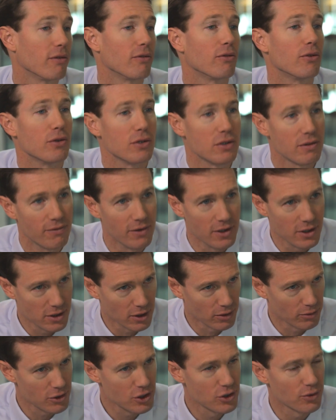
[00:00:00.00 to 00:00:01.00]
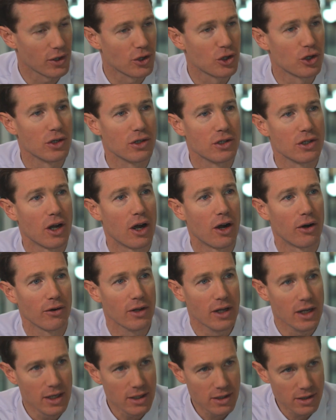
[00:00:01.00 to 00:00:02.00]
Of course, visa restrictions are
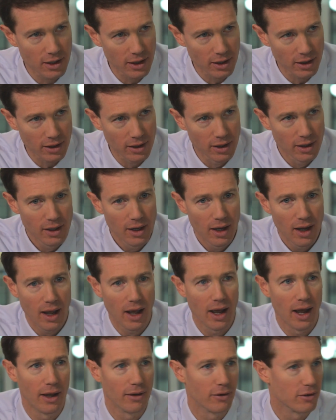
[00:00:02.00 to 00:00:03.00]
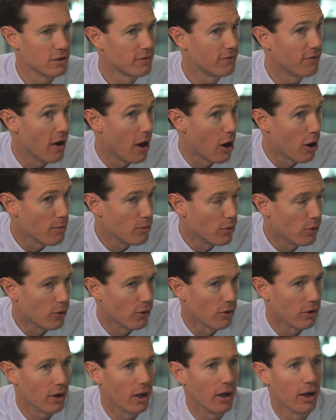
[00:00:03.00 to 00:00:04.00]
easing, there's far
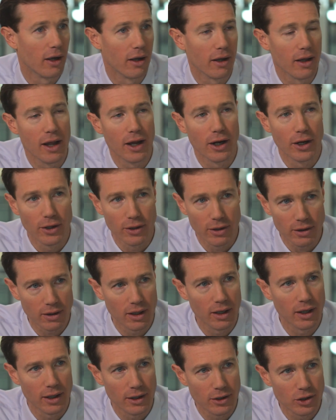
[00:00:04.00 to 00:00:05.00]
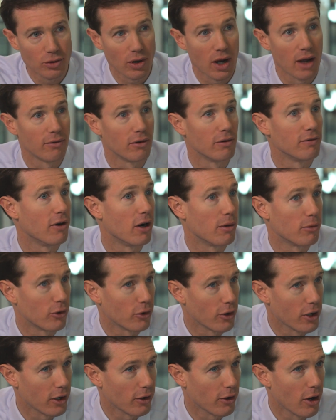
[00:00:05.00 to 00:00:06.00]
more air travel, far
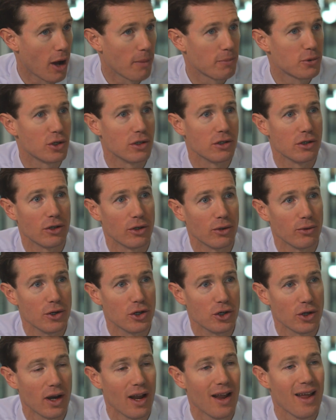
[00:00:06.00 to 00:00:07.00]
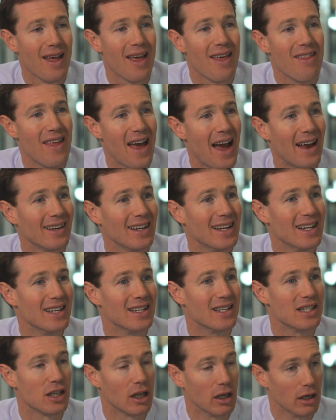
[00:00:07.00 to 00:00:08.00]
more air options in the region. That
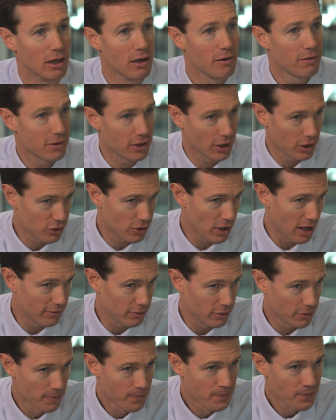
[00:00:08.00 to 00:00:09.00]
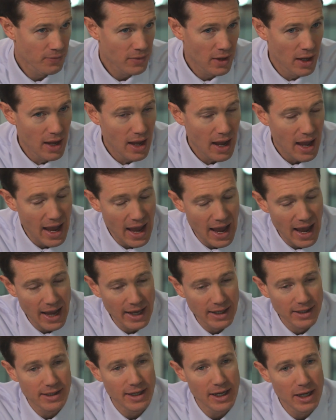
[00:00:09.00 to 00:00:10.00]
is lifting travel.
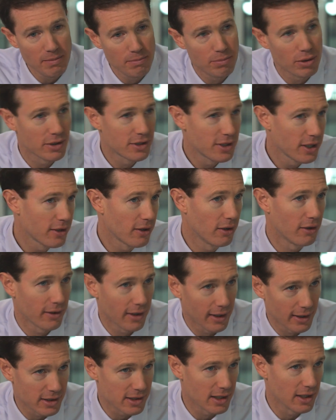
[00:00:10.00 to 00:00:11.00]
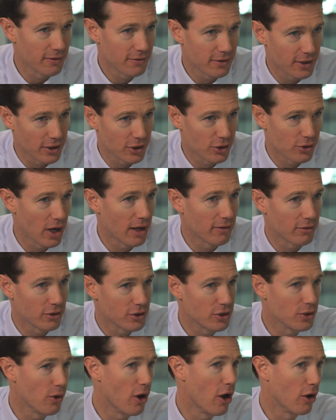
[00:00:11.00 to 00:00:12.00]
And in particular, that is lifting travel
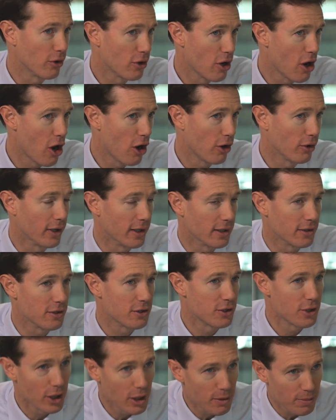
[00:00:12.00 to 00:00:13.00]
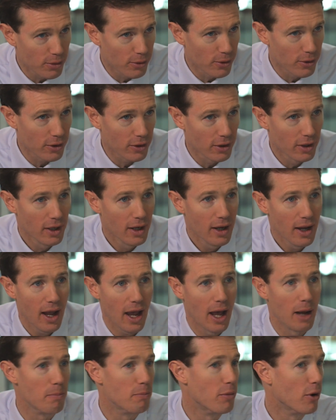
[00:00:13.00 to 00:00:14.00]
to Hong Kong and to Singapore,
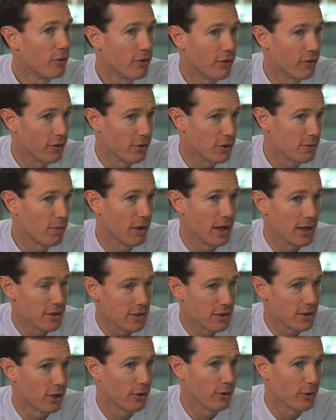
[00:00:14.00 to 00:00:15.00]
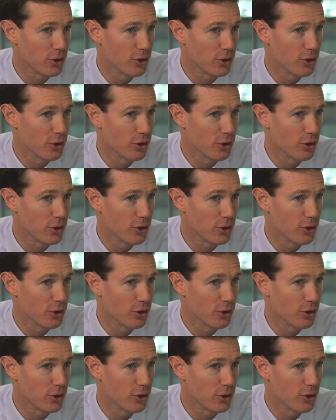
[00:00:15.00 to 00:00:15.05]
and both of those places are